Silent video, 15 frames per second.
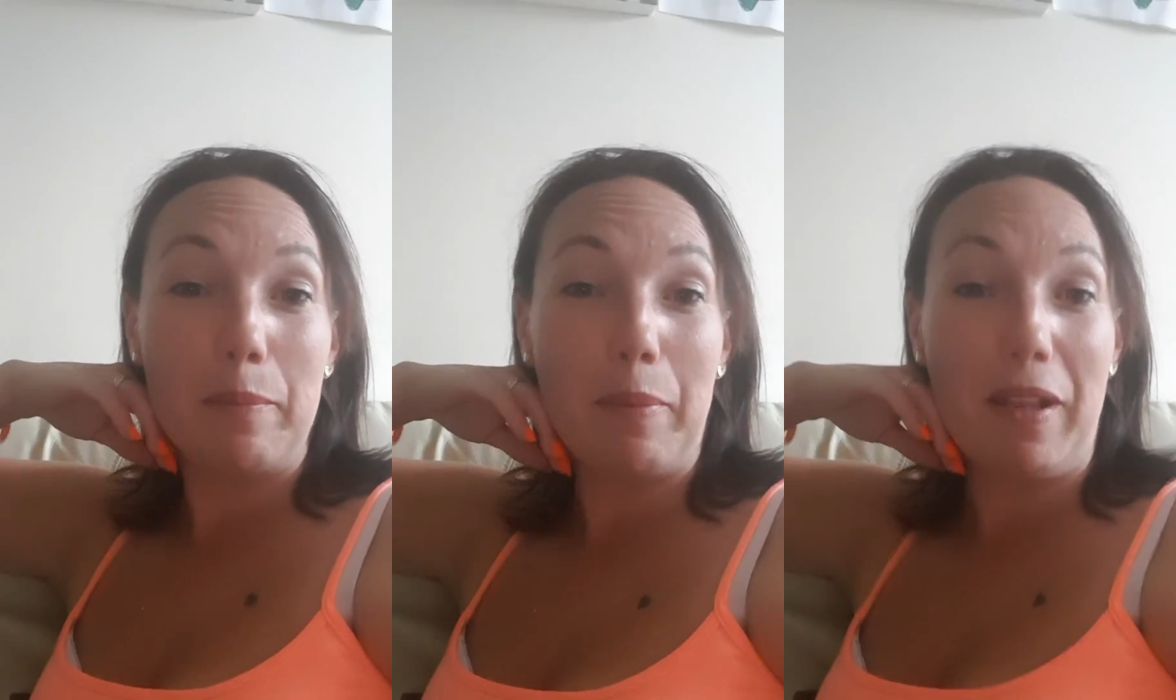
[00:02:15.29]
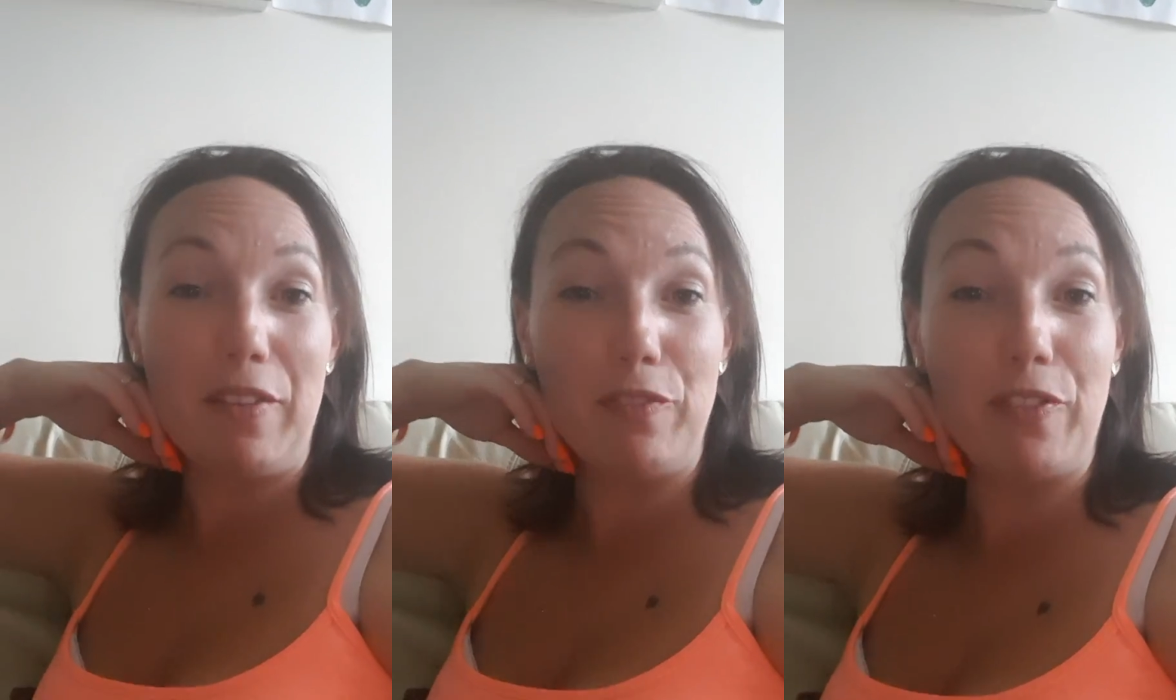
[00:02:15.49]

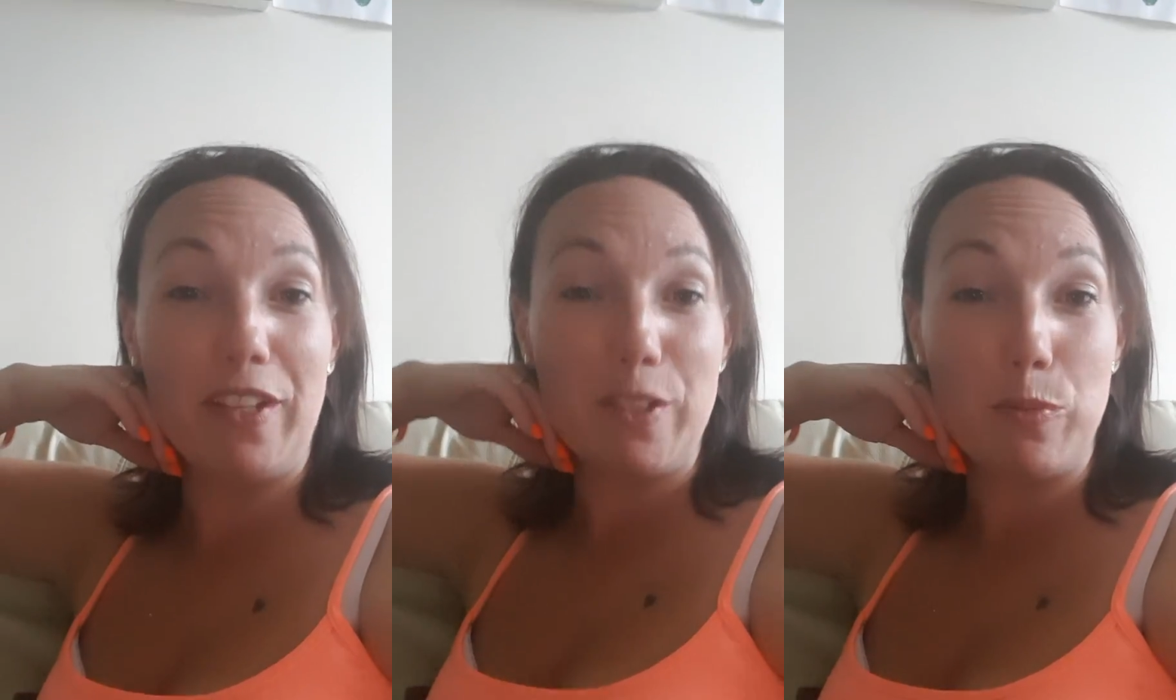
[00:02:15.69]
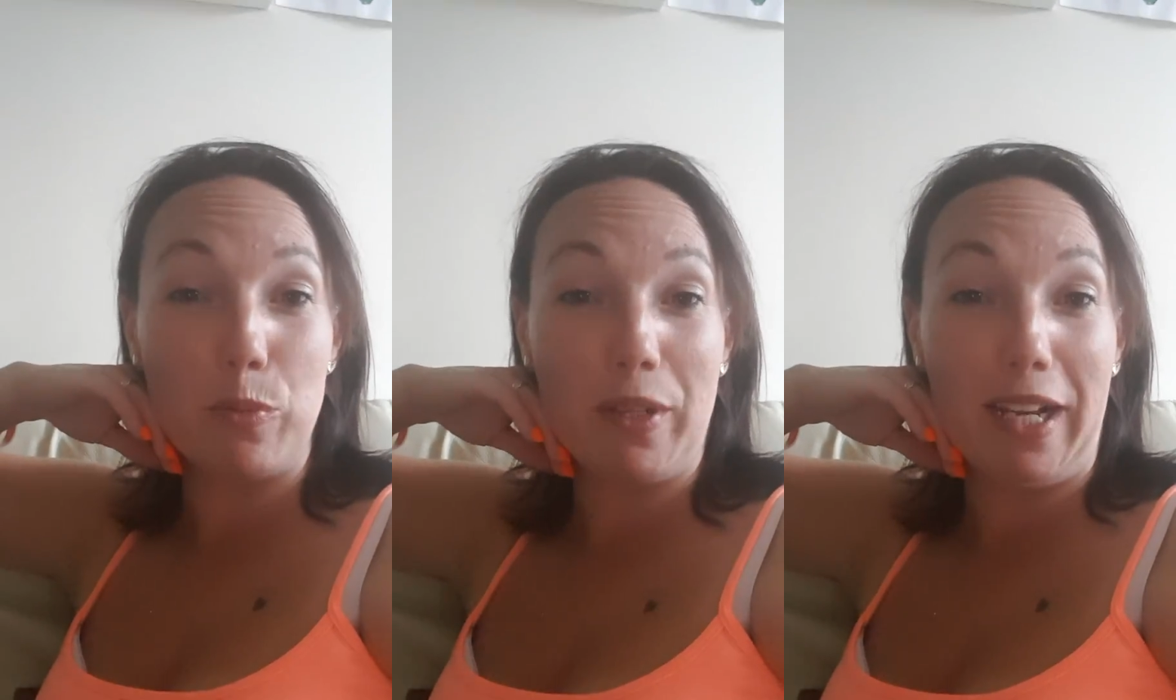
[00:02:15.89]

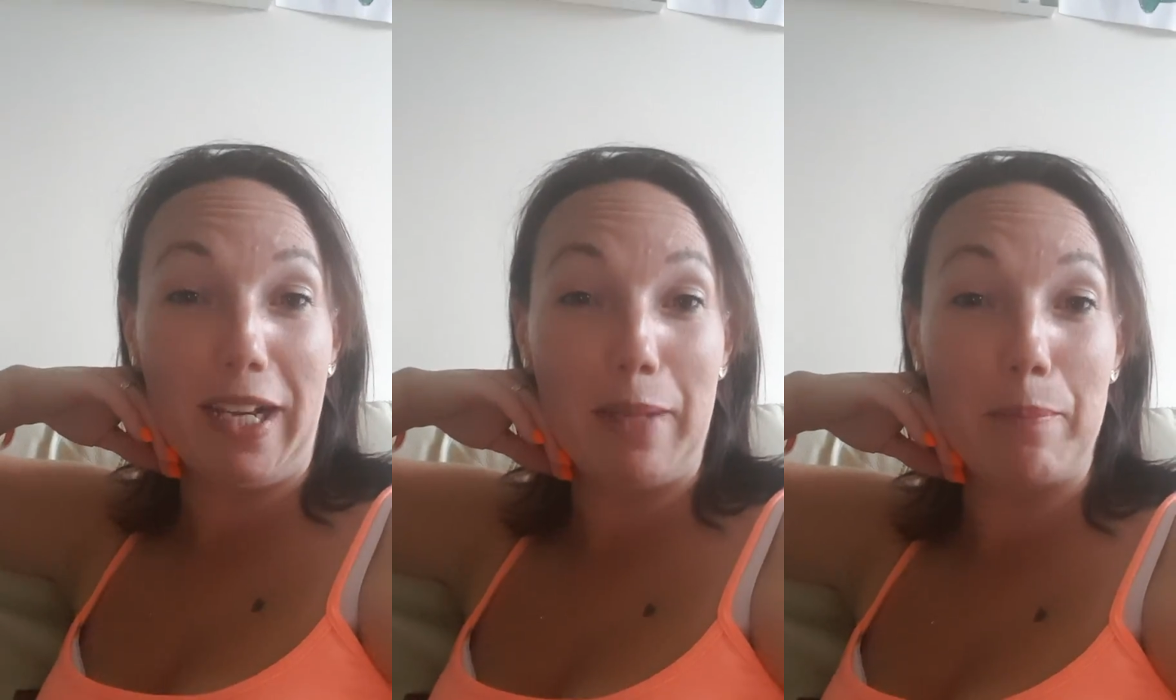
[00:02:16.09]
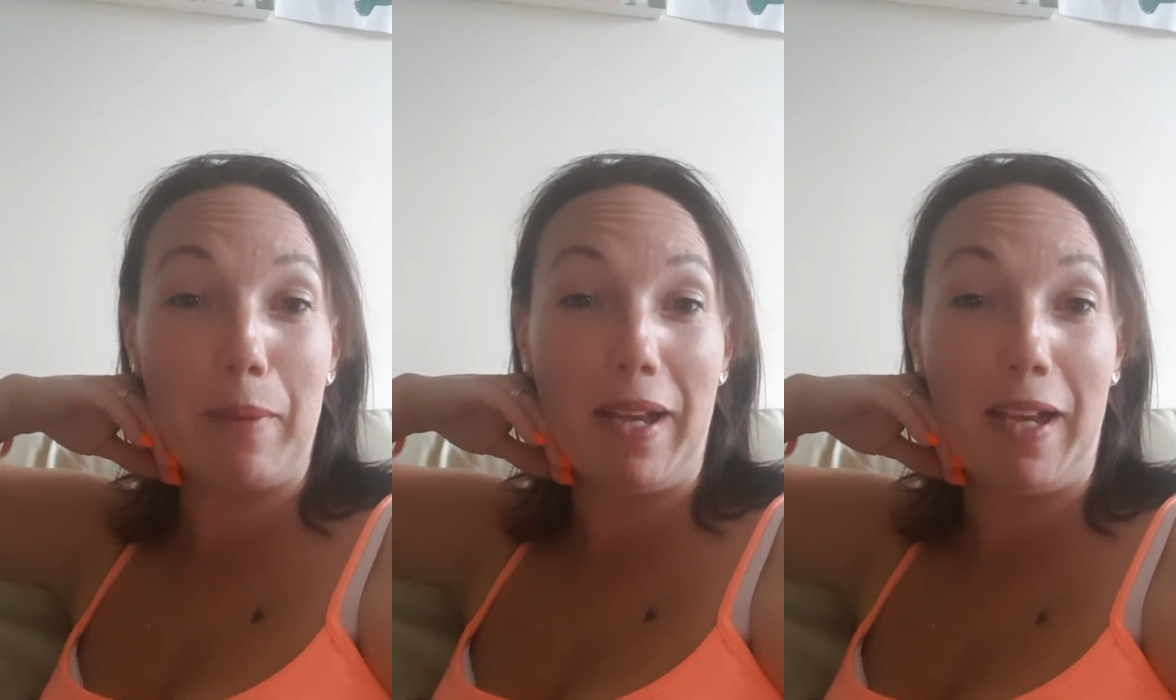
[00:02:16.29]
PennFest will get
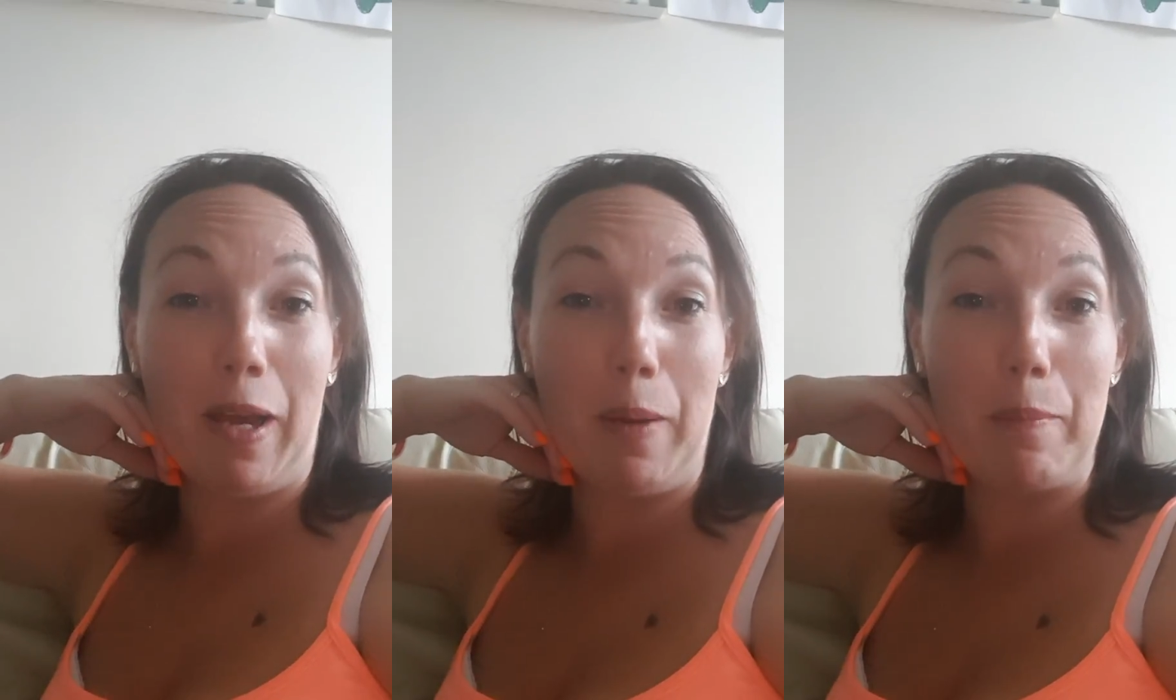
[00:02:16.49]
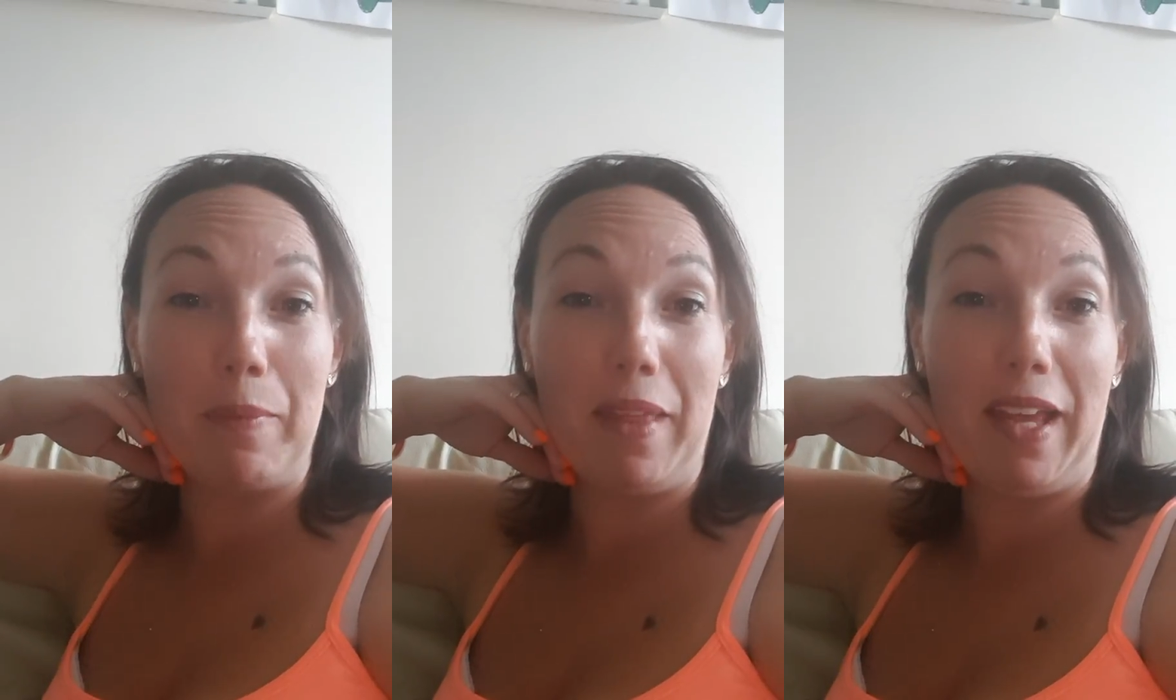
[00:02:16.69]
it back
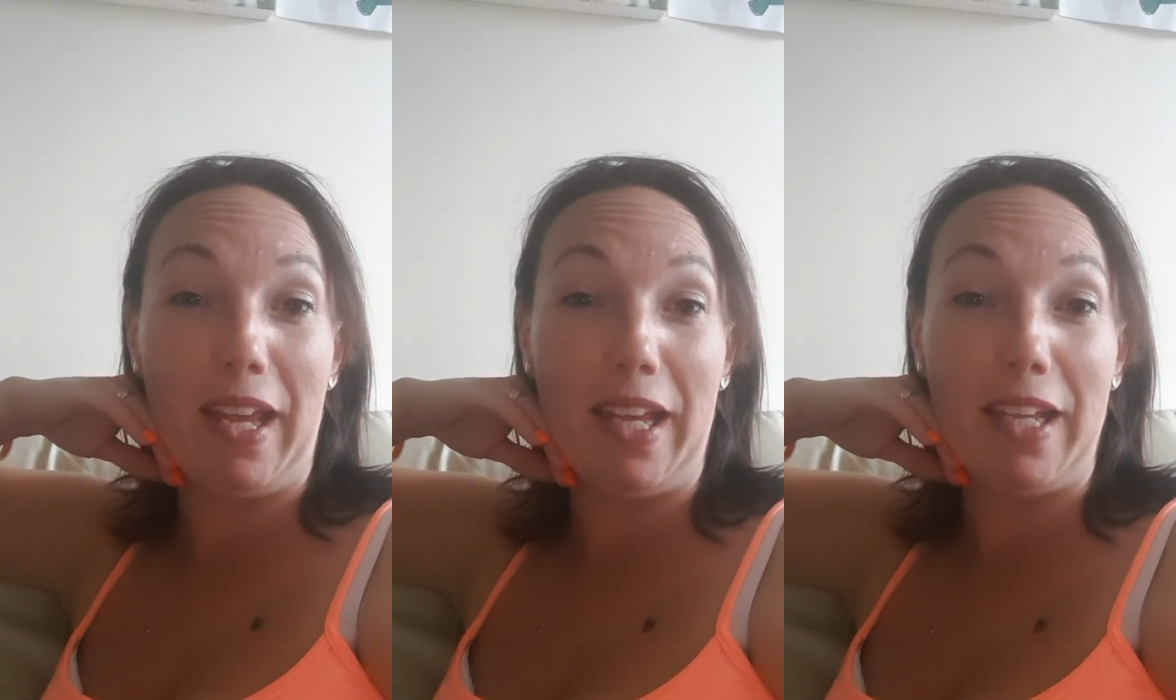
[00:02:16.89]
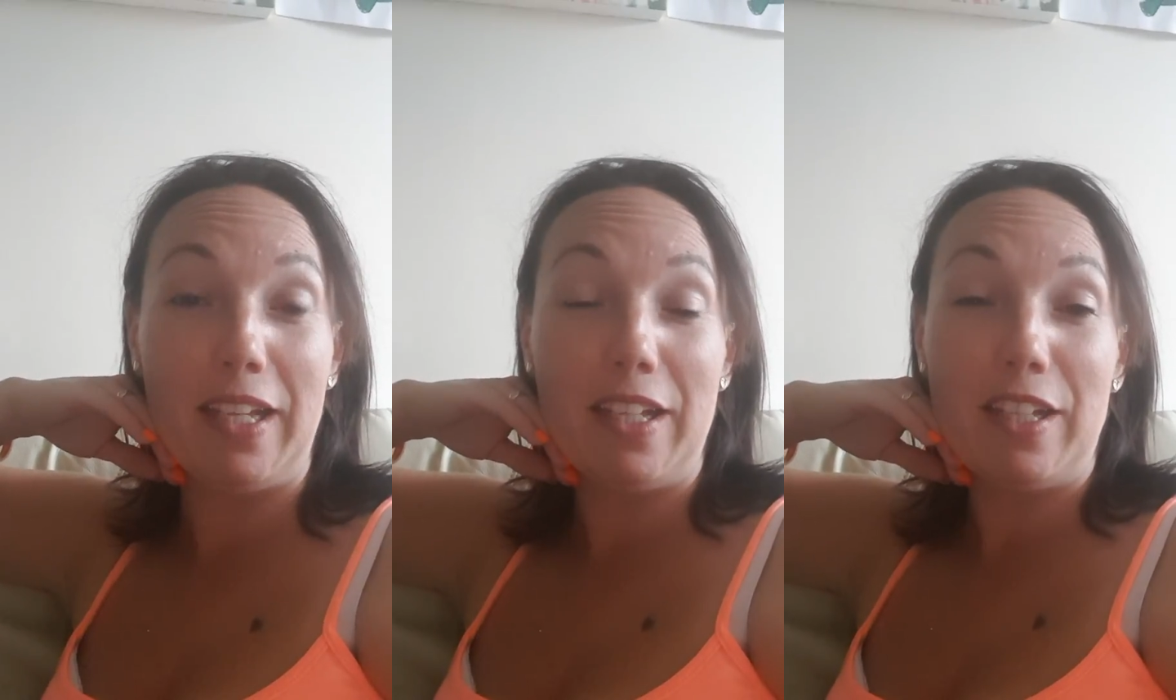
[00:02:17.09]
up
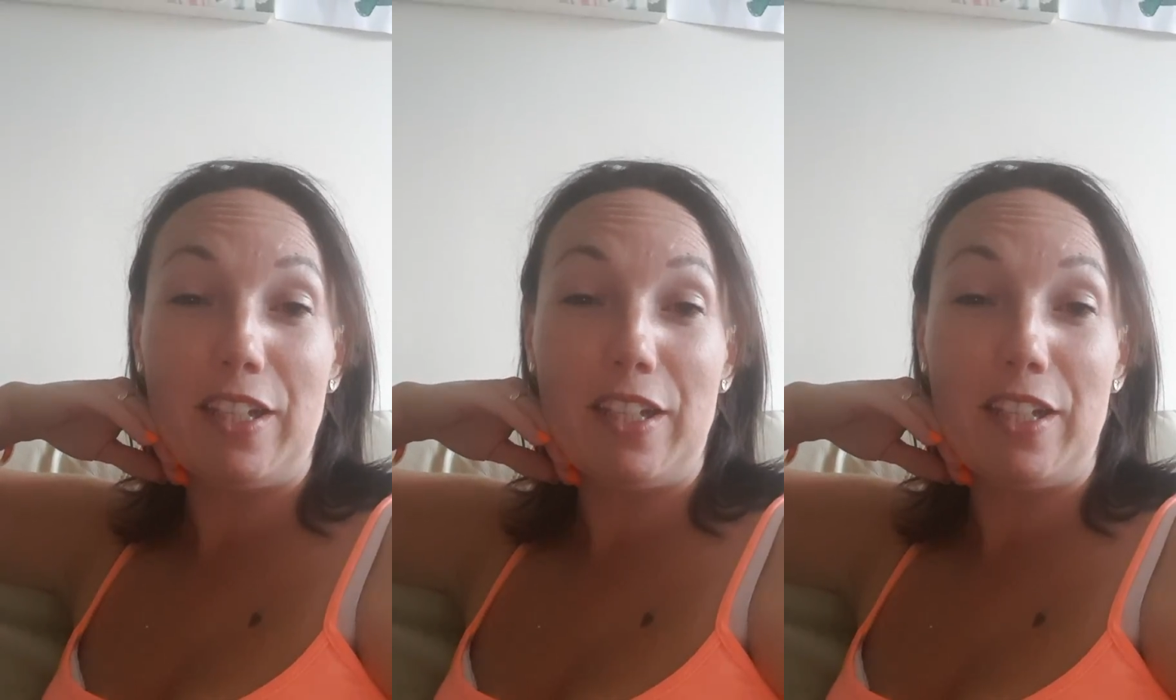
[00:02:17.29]
there.